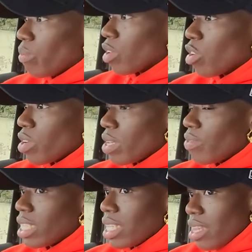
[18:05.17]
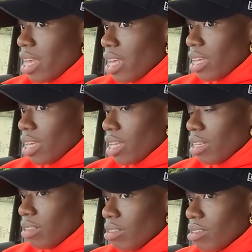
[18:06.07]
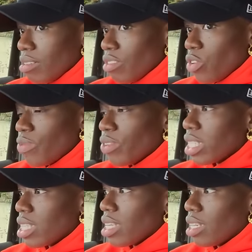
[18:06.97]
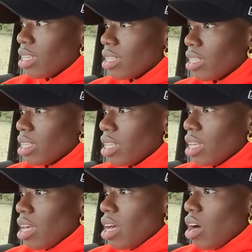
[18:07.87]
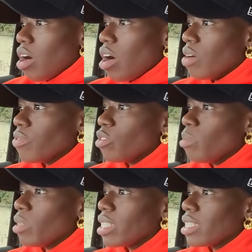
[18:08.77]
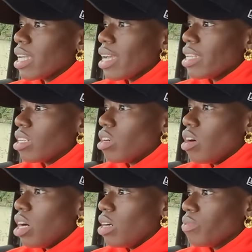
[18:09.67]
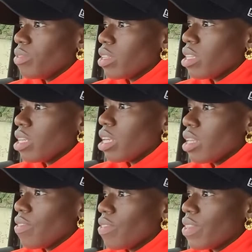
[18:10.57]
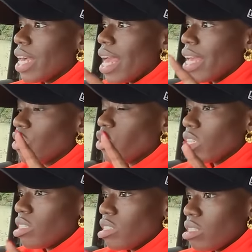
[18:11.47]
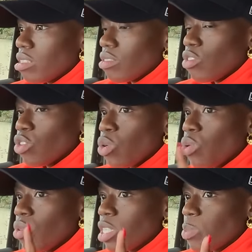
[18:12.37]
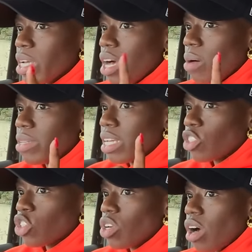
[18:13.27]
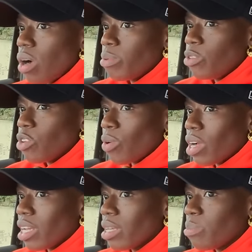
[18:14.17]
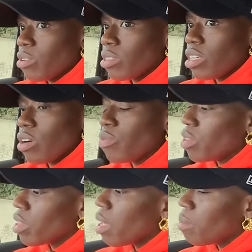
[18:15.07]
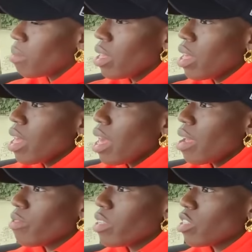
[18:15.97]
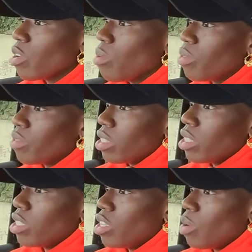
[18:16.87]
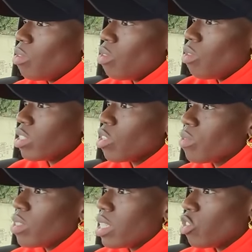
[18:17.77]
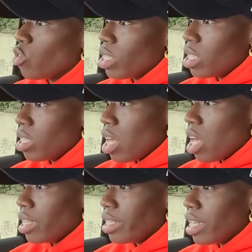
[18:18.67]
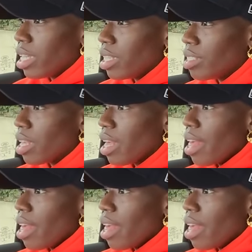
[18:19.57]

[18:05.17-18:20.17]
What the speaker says: grief is a thing. Grief is a thing. After almost a decade and a half, the edges, the corners become less sharp. You don't clip yourself on them every so often, you know, or as often as you did in the early days,